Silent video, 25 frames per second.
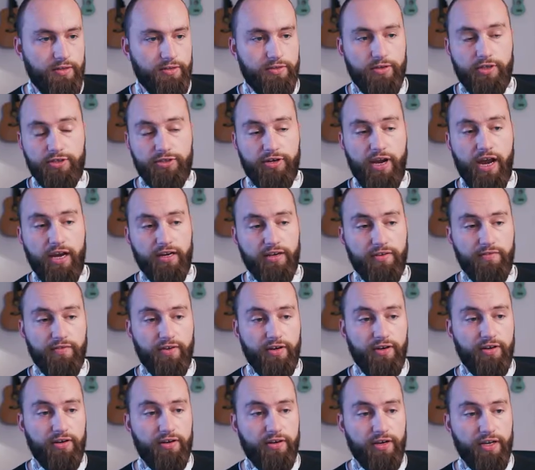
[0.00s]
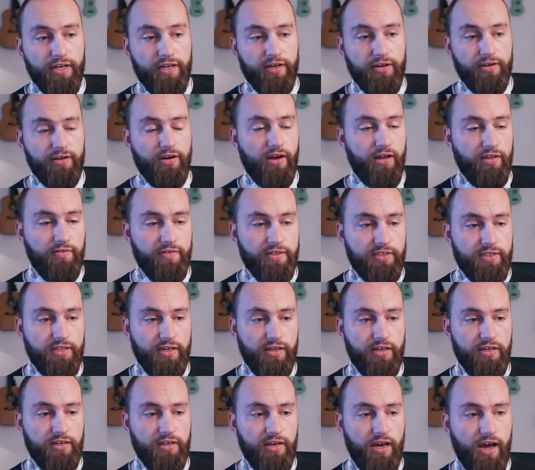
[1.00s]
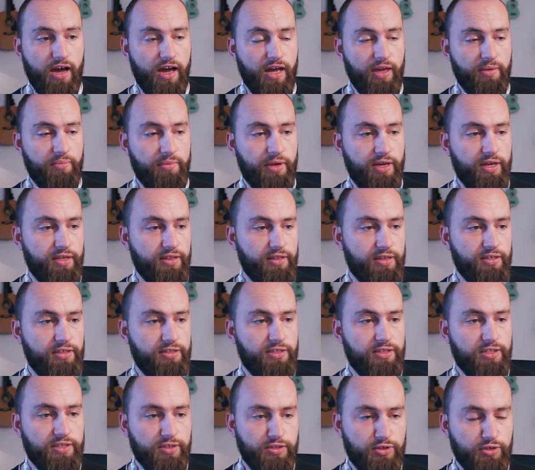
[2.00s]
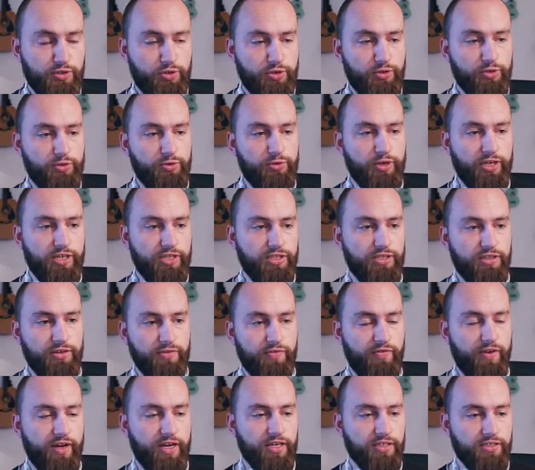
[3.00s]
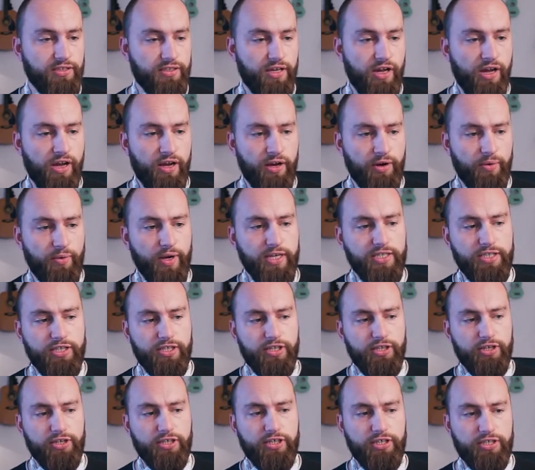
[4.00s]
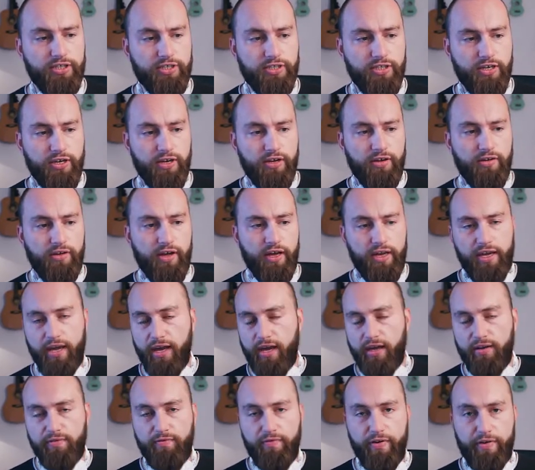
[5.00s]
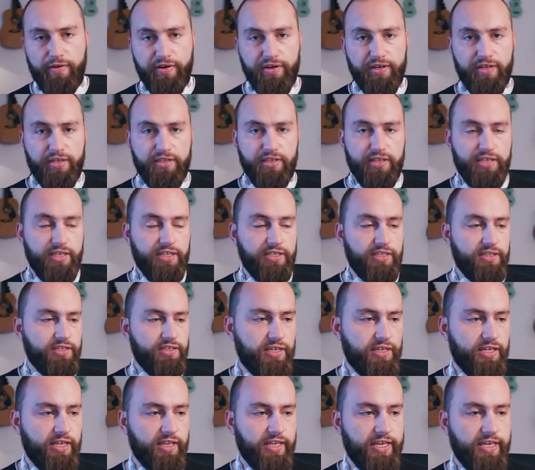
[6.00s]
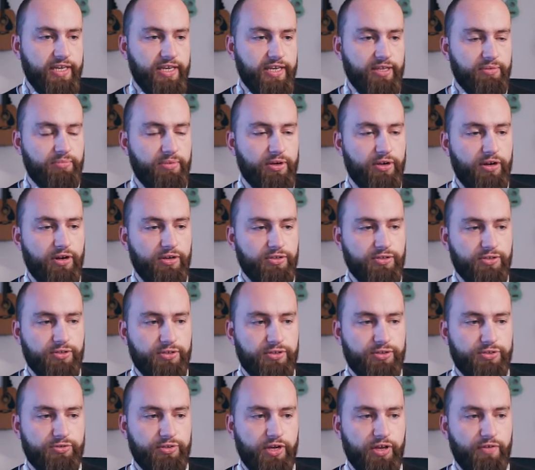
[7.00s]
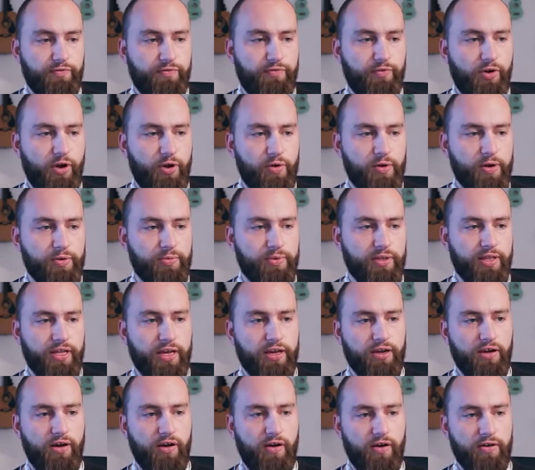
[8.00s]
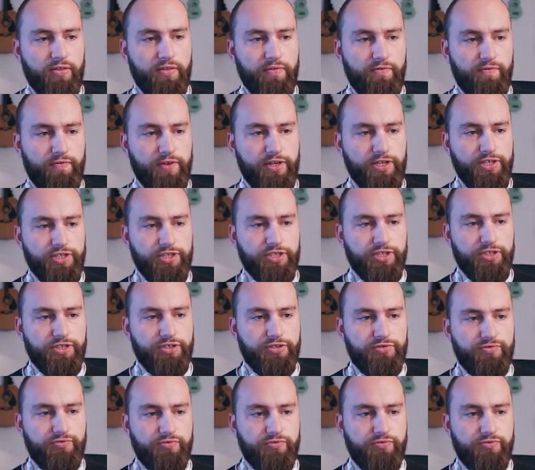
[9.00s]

So I drag the video on here and all of a sudden I'm in this new interface, which looks, again, very neat clean, but also straightforward with like all the features